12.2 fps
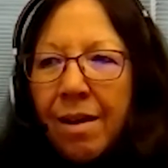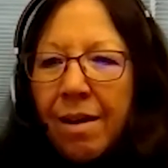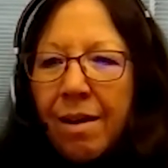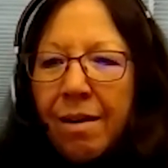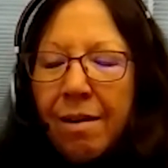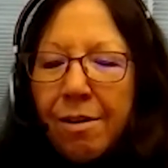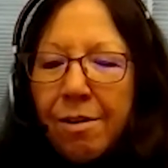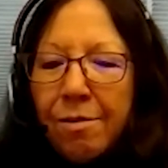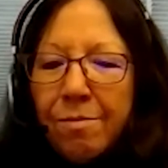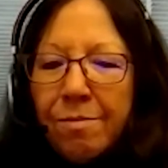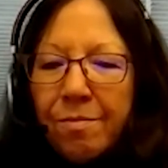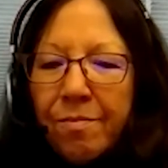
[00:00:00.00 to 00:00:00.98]

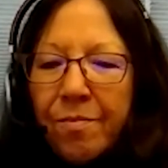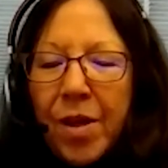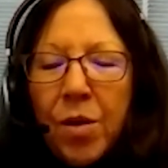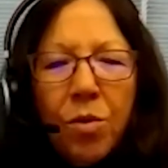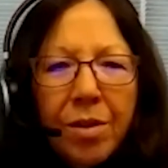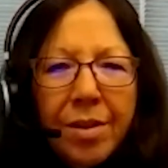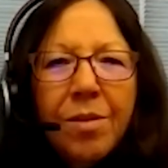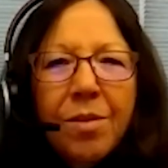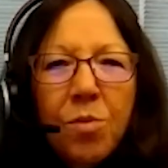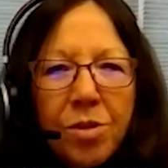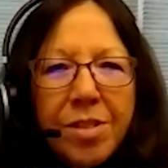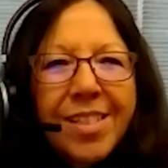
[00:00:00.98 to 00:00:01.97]
they were a little
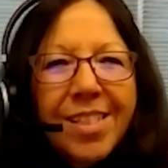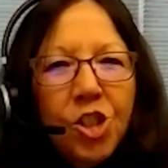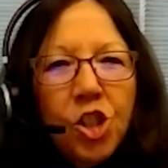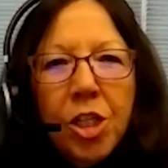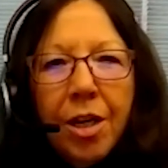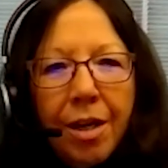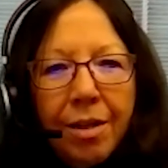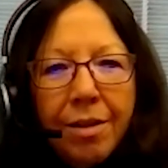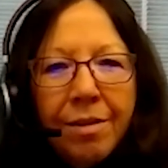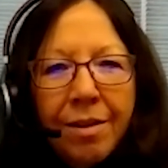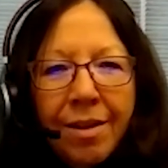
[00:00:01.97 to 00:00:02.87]
more stingy on